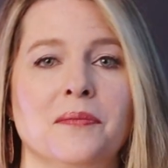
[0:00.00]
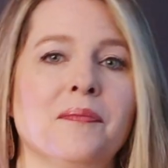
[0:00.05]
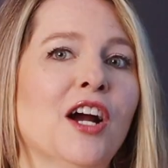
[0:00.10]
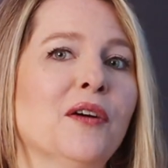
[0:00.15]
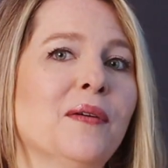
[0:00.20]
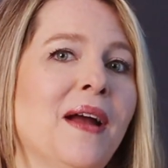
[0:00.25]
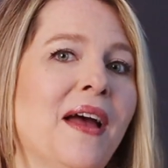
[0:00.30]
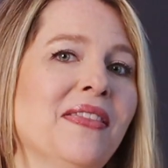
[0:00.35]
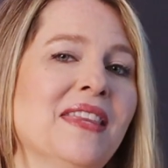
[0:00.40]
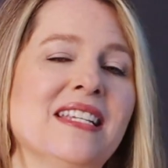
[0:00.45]

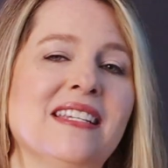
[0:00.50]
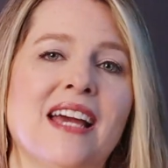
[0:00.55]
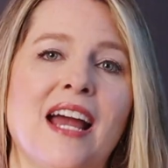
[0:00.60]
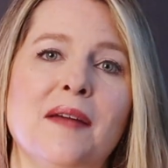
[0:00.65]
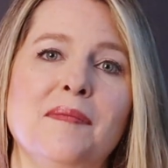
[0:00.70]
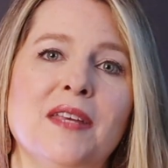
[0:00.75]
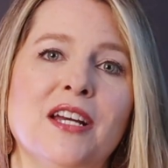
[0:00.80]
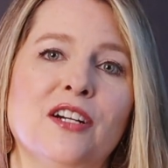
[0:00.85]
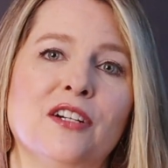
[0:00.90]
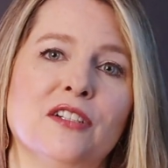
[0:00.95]
Around the
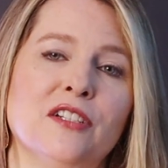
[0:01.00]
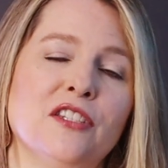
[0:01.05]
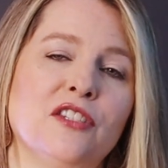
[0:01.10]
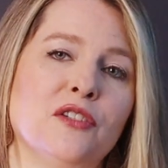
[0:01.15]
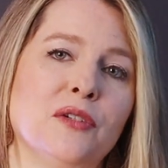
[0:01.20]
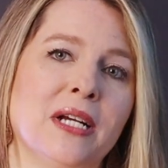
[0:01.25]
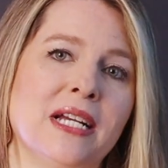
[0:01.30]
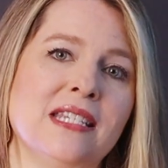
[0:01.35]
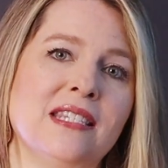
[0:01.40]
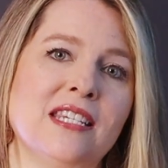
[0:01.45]
time that girls
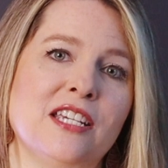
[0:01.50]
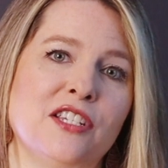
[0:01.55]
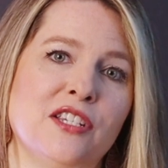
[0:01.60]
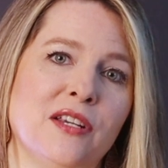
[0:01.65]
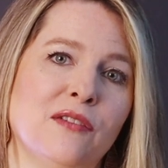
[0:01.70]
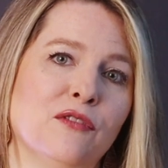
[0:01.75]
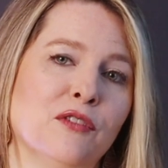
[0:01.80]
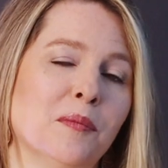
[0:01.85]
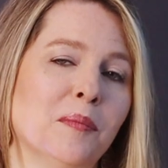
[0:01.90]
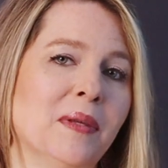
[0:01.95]

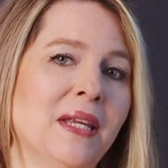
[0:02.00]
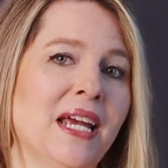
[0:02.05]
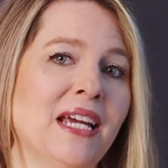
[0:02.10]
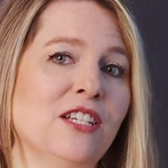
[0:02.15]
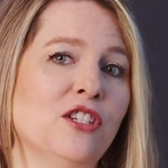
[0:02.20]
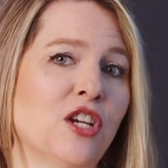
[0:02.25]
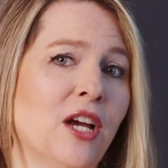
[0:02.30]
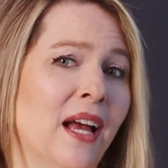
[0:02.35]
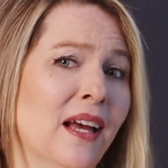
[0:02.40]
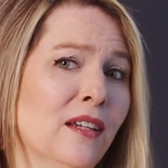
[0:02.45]
transition from playing
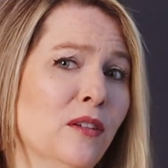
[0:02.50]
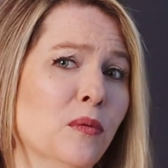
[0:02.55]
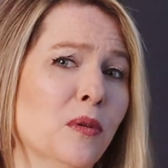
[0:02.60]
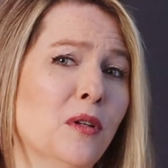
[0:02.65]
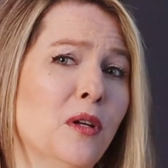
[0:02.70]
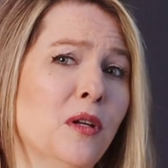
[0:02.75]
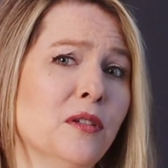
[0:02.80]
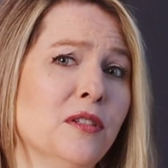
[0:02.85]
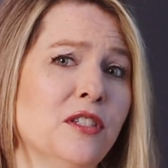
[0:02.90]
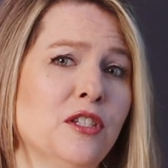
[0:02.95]
child
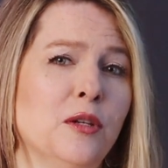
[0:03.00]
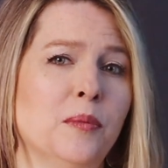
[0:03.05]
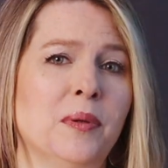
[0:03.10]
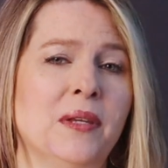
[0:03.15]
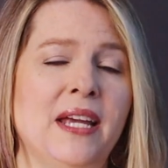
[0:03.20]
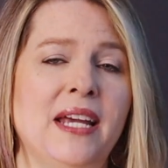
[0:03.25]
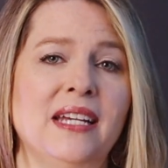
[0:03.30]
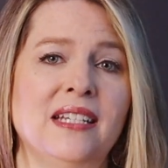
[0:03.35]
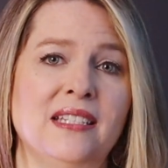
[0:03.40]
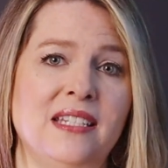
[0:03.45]
roles to
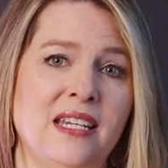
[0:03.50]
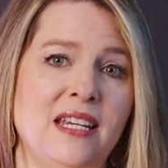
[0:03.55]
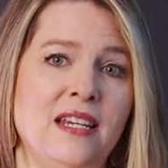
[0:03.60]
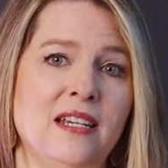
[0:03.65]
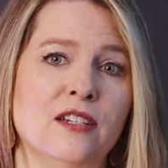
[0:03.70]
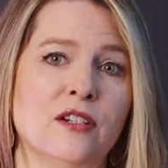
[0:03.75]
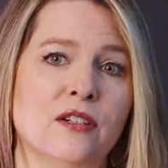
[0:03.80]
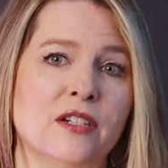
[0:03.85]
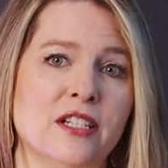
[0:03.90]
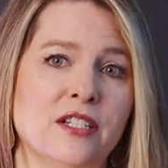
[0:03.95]
playing
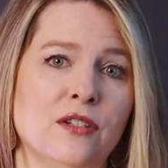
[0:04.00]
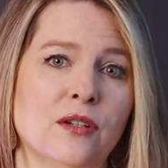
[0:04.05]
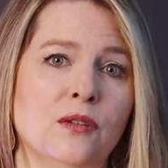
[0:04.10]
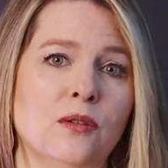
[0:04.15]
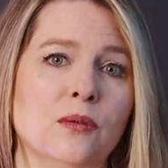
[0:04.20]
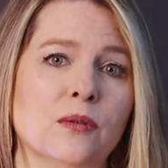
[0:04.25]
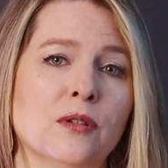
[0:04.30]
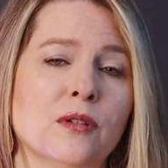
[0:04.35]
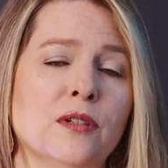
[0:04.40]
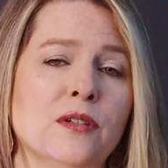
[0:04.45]
teen or
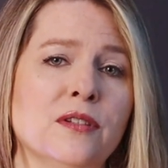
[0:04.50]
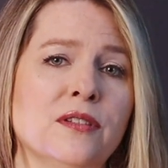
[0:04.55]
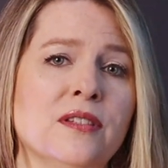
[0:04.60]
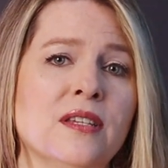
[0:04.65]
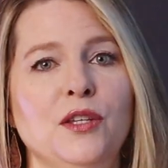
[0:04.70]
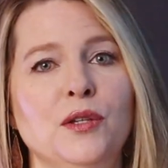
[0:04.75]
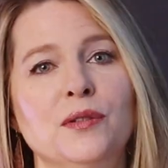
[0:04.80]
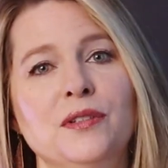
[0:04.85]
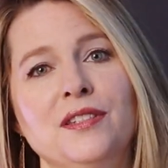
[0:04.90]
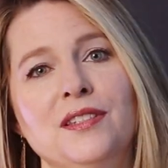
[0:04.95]
adult roles,
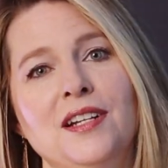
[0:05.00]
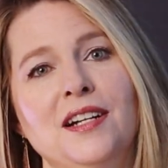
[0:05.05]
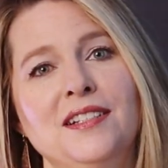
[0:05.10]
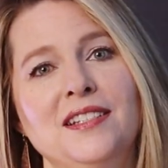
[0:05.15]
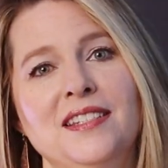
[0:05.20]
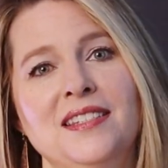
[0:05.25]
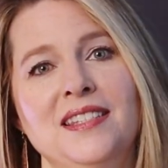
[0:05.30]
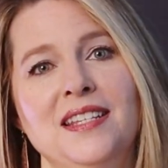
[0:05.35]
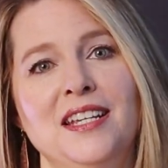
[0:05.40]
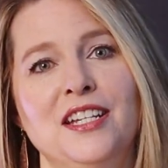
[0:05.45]
you'll start
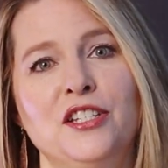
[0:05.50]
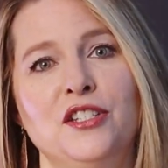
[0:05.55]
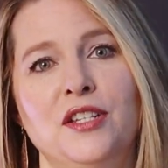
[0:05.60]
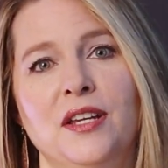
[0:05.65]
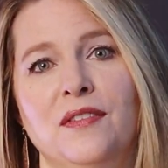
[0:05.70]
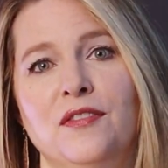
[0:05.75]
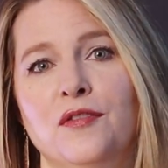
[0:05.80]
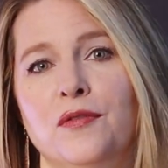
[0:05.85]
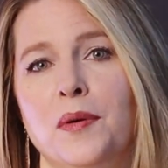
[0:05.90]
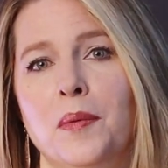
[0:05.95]
to see a
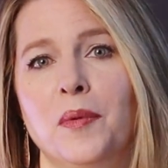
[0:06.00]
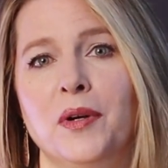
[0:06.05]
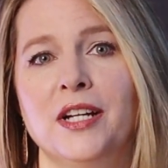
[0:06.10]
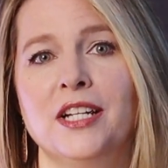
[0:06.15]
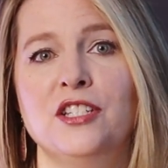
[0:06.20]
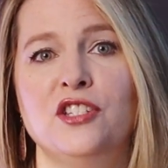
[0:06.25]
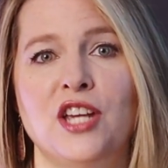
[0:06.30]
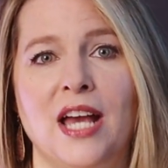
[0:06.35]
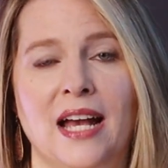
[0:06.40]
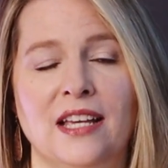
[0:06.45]
shift from
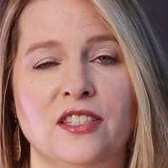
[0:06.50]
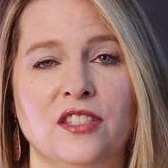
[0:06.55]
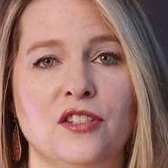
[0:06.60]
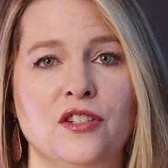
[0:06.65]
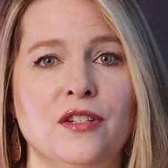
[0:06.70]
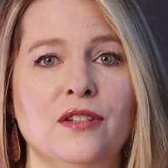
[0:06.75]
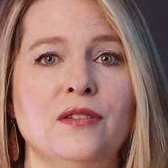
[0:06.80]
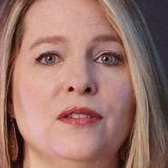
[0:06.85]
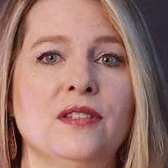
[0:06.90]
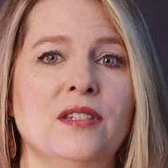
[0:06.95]
wearing jazz
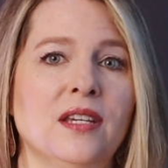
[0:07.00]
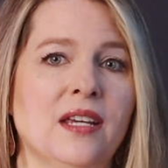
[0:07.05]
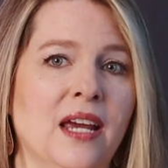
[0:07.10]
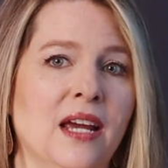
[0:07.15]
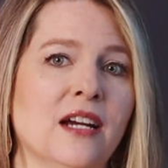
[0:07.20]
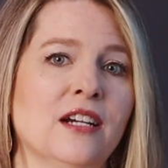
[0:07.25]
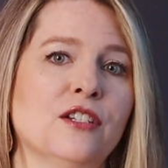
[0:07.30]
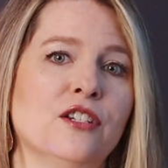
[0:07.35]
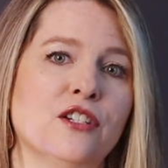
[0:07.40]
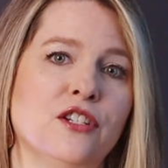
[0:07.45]
shoes to
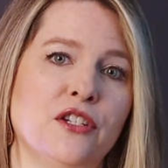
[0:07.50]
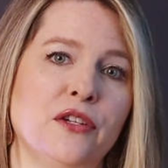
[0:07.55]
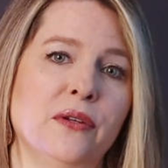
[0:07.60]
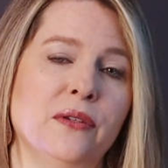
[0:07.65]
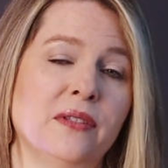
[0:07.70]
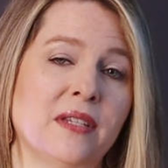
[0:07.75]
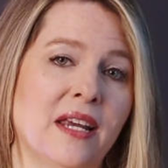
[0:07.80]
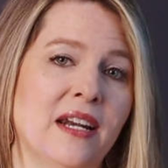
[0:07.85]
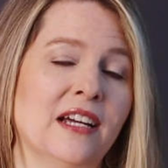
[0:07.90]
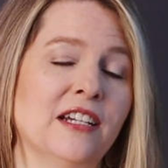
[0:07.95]
character
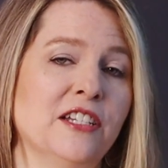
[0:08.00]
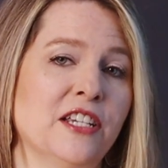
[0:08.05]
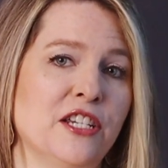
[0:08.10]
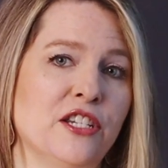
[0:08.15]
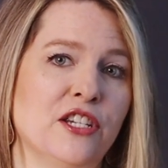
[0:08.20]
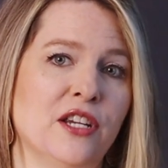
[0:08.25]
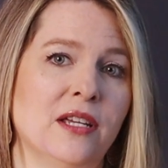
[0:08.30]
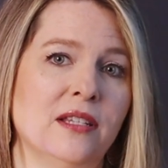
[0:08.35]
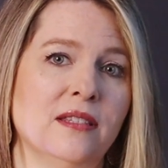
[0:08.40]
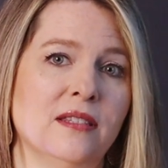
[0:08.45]
shoes at
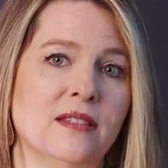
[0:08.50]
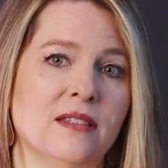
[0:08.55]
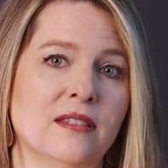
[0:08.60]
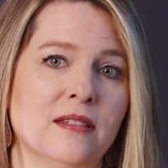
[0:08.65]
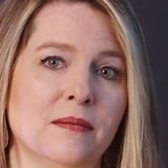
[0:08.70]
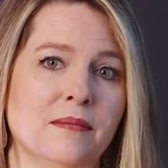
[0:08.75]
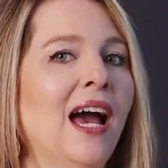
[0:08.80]
auditions.